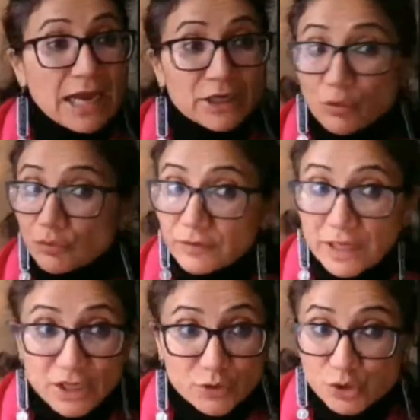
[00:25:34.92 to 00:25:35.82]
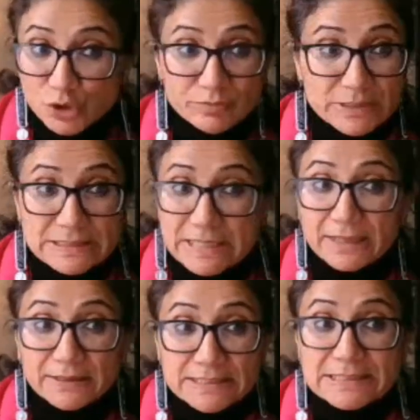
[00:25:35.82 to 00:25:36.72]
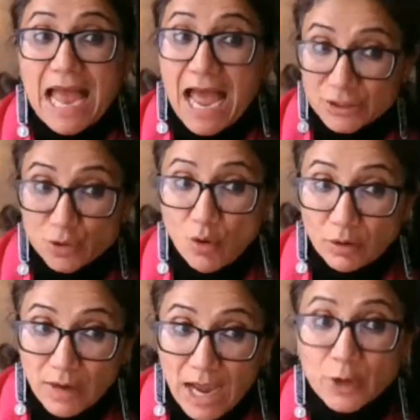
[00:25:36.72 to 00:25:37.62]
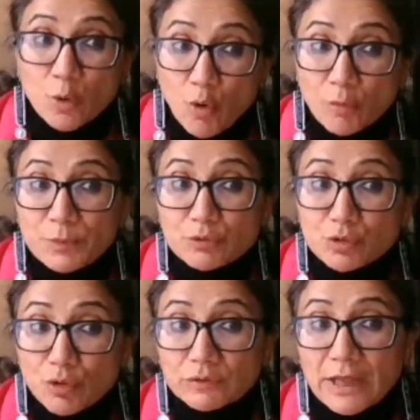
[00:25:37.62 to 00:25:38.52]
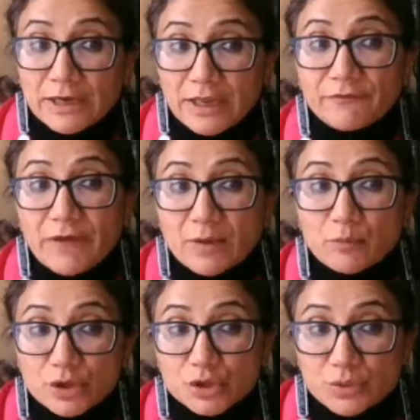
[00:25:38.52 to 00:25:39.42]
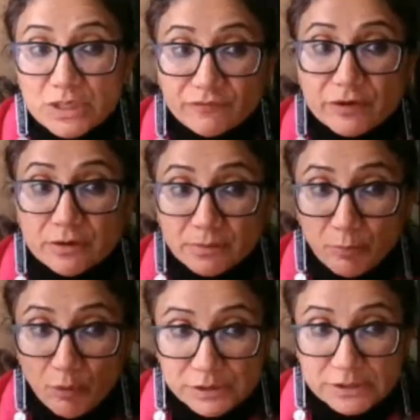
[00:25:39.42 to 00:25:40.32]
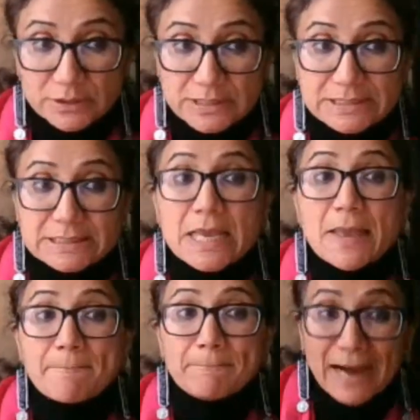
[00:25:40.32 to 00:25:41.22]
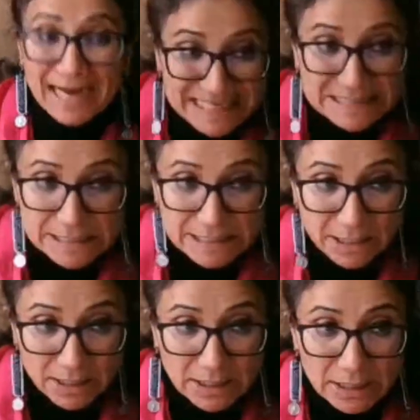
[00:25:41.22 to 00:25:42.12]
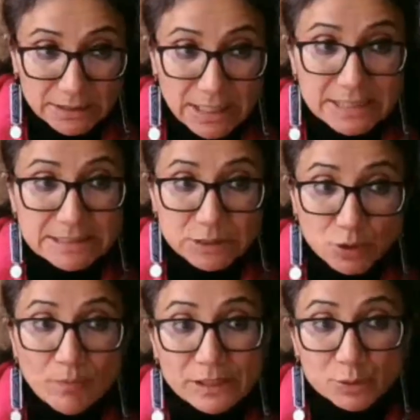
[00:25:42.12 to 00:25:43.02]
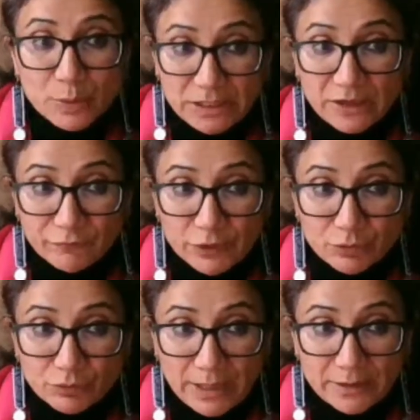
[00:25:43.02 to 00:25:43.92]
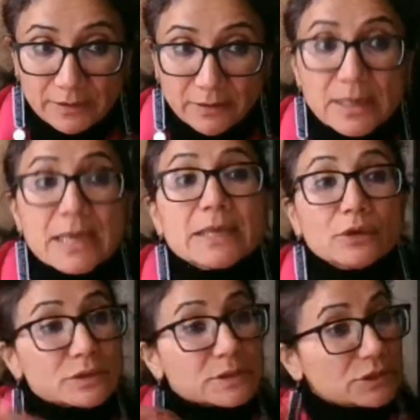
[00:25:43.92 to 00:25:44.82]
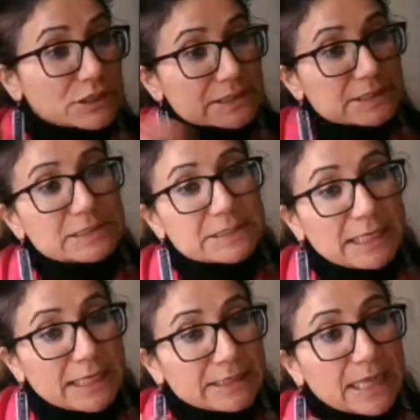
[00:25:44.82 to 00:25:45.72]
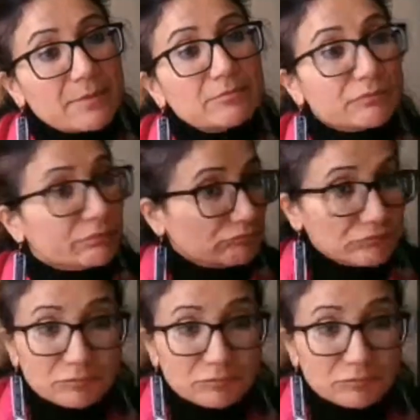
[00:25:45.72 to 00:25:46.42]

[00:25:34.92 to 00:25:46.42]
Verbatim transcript: I don't think you should be saying this at all. I hope you know that if I were to even report this mildly, there's so much waiting for you right here. You know, so just telling them,